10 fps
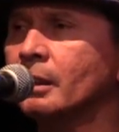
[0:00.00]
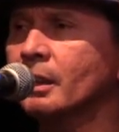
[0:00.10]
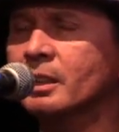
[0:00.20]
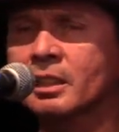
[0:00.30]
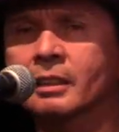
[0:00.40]

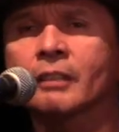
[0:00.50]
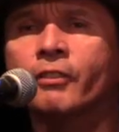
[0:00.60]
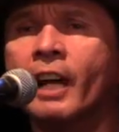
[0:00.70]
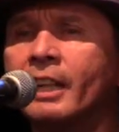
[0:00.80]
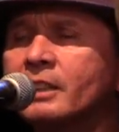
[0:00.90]
It
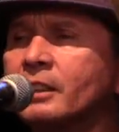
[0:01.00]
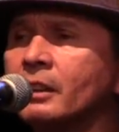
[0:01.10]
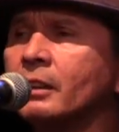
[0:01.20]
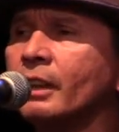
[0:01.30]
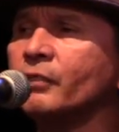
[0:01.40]
signifies that
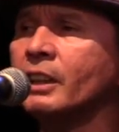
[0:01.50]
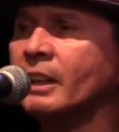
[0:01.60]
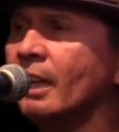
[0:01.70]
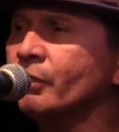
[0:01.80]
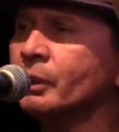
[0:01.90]
you're
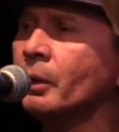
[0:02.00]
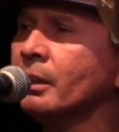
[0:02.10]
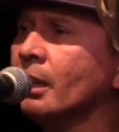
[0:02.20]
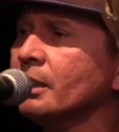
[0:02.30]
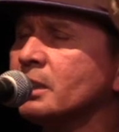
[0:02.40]
lifting everyone
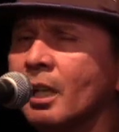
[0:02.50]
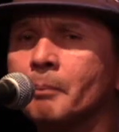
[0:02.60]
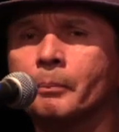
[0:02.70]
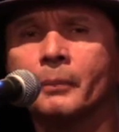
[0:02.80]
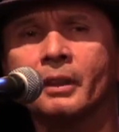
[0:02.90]
else
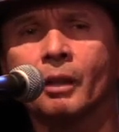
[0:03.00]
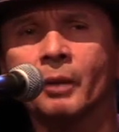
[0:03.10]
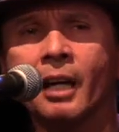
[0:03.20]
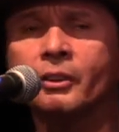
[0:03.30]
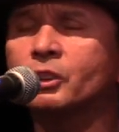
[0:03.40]
up
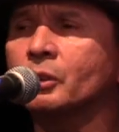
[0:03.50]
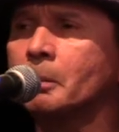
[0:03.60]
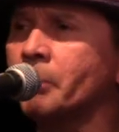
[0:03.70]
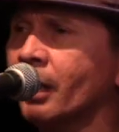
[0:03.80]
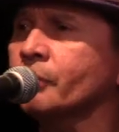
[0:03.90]
around
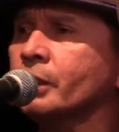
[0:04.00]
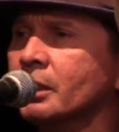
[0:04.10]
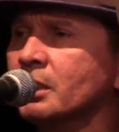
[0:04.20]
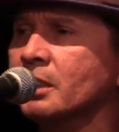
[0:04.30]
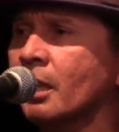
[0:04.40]
you, above
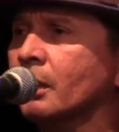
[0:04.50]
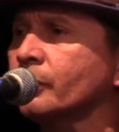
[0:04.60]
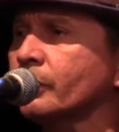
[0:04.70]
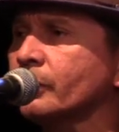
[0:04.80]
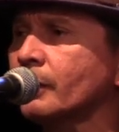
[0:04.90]

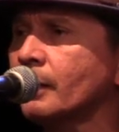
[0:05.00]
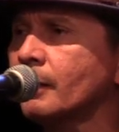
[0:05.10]
yourself.